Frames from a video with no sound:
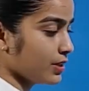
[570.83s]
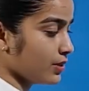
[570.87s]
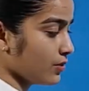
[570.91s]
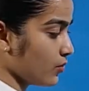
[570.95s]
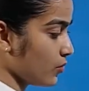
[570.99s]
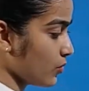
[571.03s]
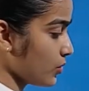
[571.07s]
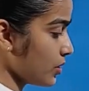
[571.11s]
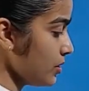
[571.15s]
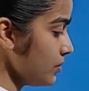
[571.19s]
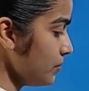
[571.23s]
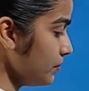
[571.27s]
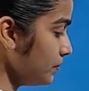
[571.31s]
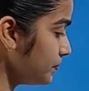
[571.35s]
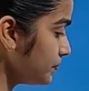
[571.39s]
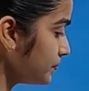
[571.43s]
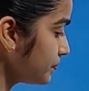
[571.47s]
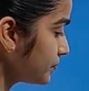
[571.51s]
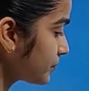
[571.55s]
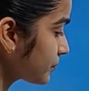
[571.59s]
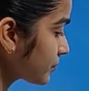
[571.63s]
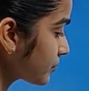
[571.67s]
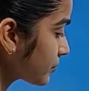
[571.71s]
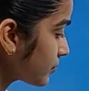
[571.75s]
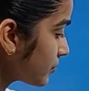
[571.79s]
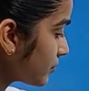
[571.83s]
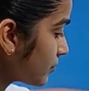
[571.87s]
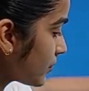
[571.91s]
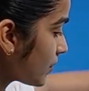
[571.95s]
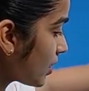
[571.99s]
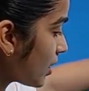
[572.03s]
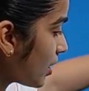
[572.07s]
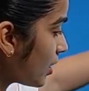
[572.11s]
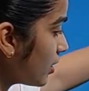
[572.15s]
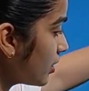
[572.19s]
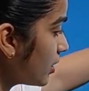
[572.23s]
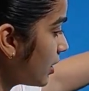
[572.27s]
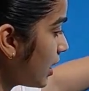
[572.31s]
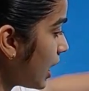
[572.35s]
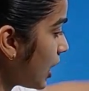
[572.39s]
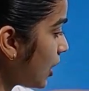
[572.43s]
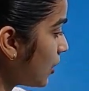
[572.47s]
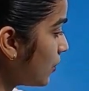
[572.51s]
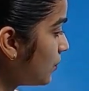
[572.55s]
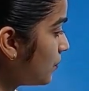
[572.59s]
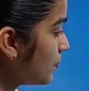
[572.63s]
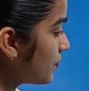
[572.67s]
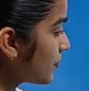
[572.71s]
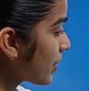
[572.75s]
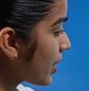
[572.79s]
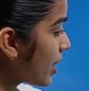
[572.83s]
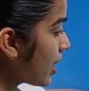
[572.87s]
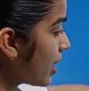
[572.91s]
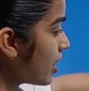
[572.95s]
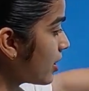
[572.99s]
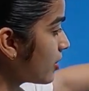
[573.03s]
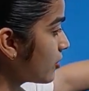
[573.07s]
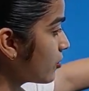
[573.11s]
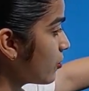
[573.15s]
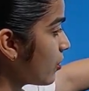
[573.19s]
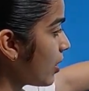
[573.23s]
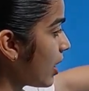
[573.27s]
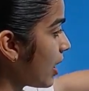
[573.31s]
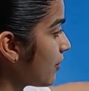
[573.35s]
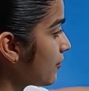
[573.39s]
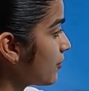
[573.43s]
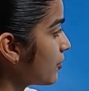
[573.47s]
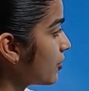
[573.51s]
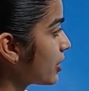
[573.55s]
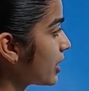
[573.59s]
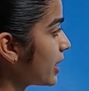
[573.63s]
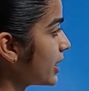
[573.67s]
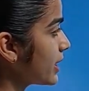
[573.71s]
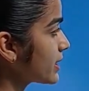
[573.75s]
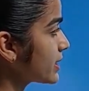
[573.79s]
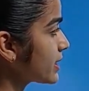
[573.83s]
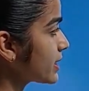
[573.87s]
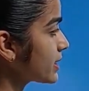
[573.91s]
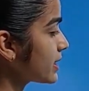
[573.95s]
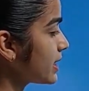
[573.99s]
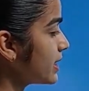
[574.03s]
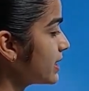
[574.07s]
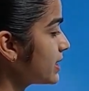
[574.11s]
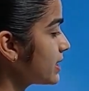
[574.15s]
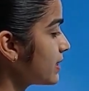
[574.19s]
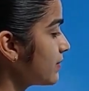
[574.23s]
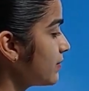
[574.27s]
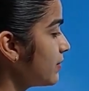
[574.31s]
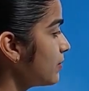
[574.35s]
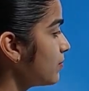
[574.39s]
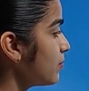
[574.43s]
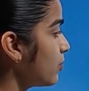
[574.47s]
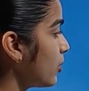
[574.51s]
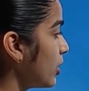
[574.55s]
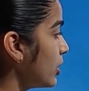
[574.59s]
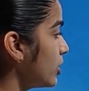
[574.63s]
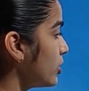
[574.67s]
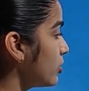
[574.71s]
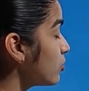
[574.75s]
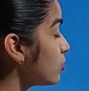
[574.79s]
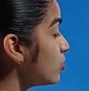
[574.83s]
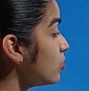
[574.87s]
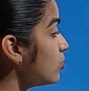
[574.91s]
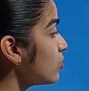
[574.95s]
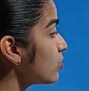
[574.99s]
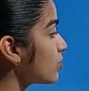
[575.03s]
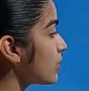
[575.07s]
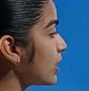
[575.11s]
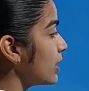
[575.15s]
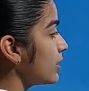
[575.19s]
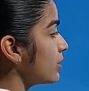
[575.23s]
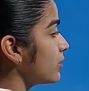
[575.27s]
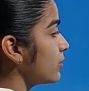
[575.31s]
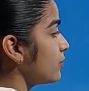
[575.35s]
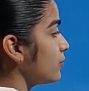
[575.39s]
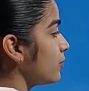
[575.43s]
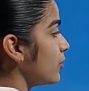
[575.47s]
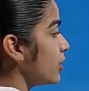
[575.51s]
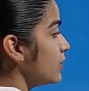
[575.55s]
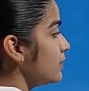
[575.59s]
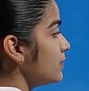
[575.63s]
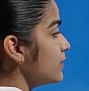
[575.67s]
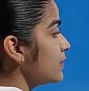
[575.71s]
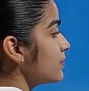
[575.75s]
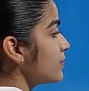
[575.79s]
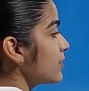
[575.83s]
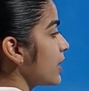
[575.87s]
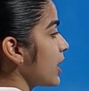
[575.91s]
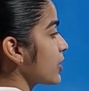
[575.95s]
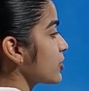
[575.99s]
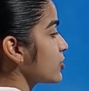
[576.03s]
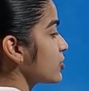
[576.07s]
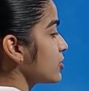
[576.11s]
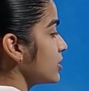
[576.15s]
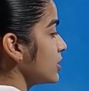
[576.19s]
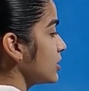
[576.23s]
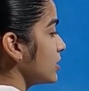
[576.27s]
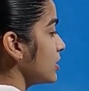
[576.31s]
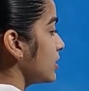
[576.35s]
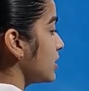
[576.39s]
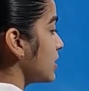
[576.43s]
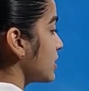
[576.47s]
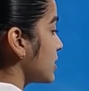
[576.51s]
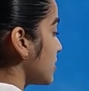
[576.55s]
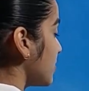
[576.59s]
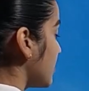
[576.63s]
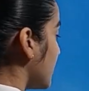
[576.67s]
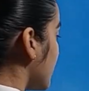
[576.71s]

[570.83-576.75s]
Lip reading: Okay. Now you have your exercise 7.2. Write the following fraction in the decimal